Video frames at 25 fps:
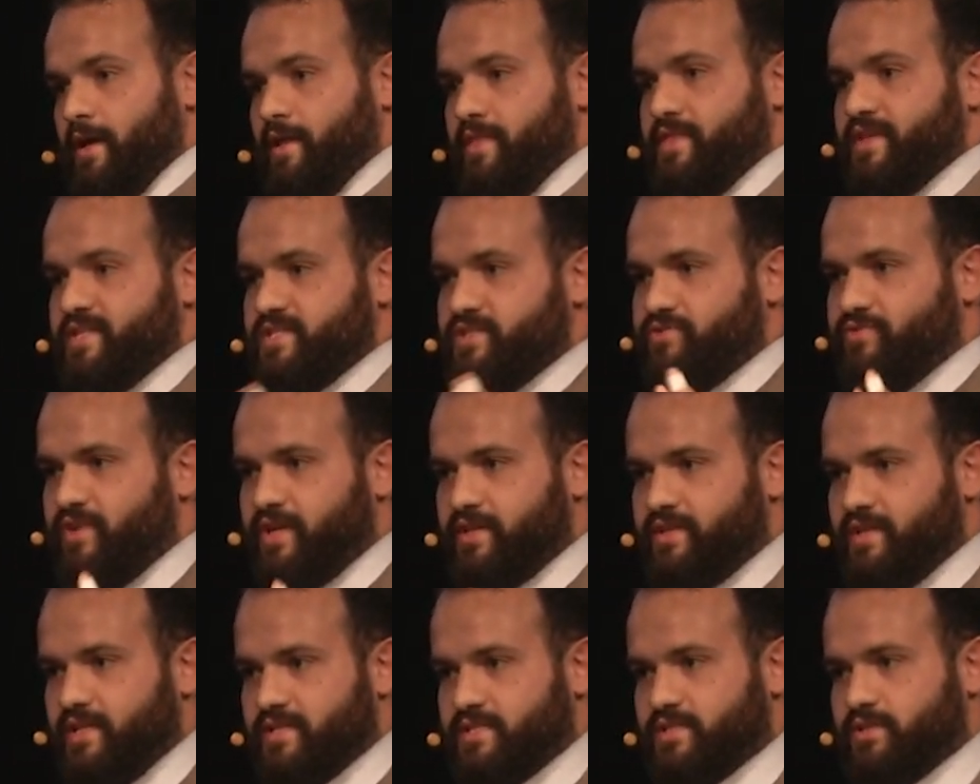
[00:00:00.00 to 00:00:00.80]
the
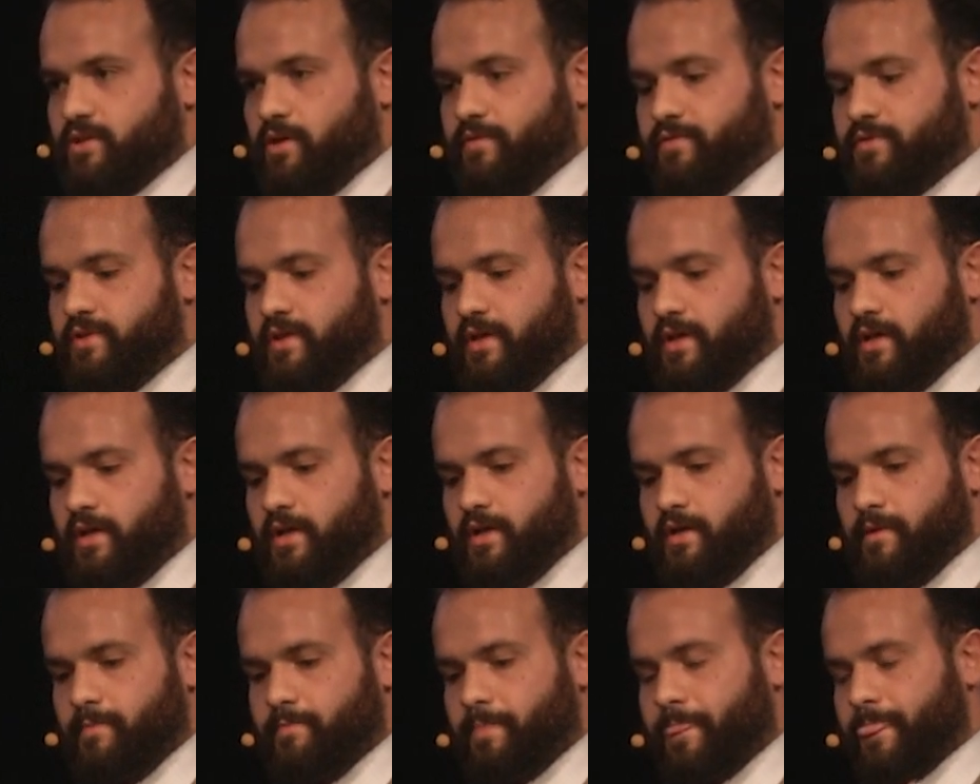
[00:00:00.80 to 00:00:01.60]
strictness of
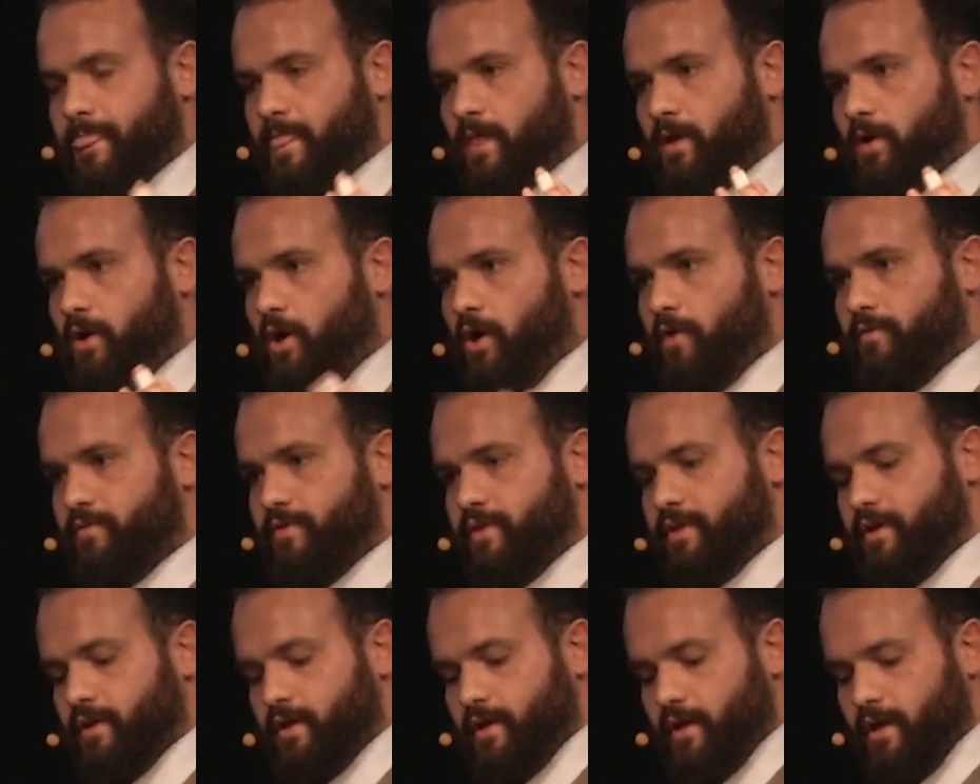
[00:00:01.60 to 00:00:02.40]
the
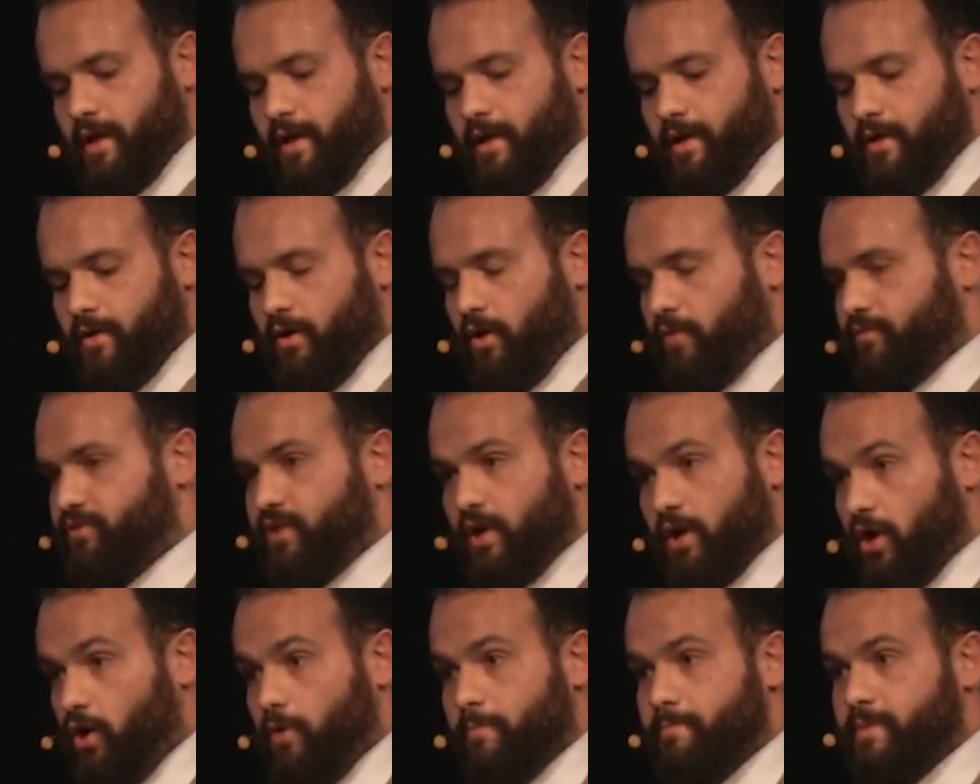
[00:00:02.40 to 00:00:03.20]

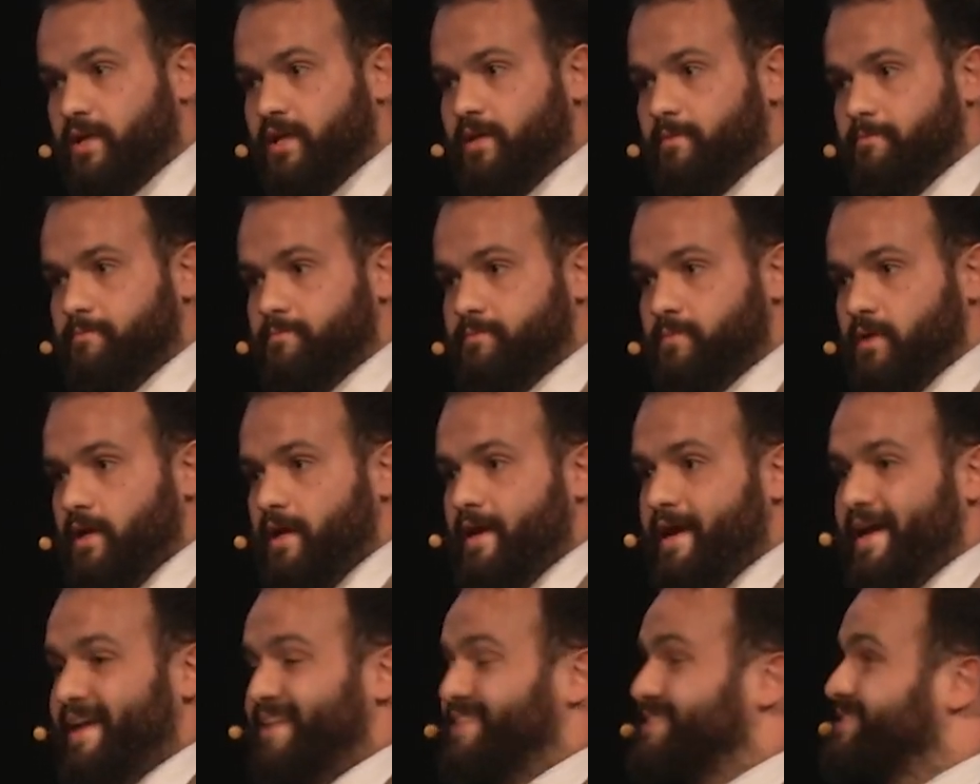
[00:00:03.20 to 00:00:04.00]
lobby
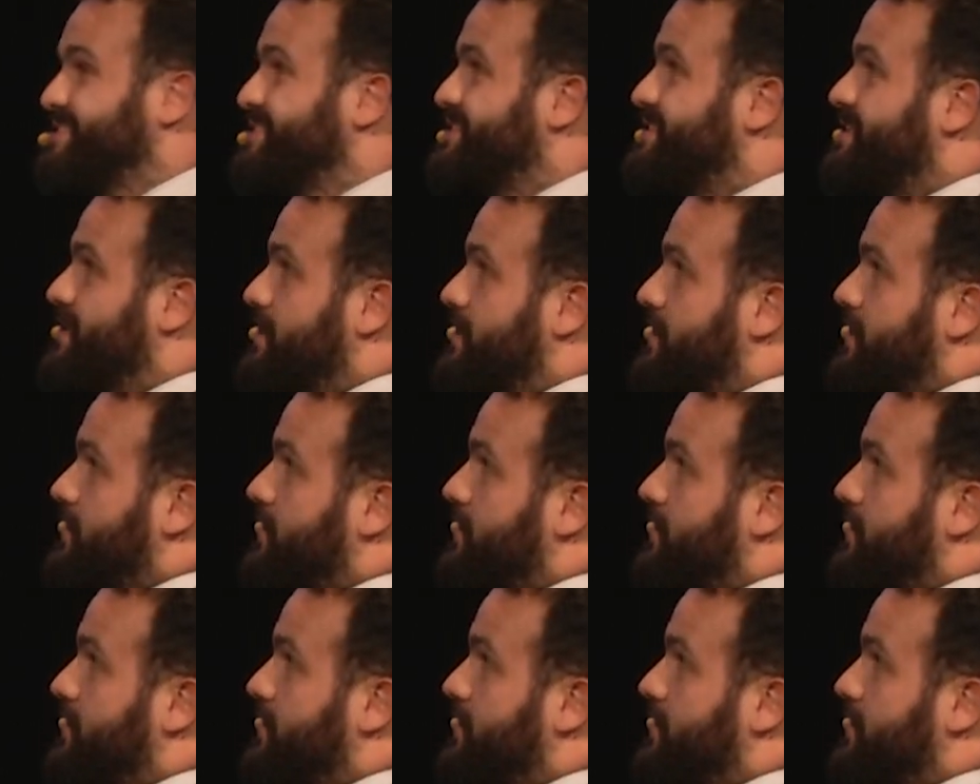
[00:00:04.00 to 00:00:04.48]
and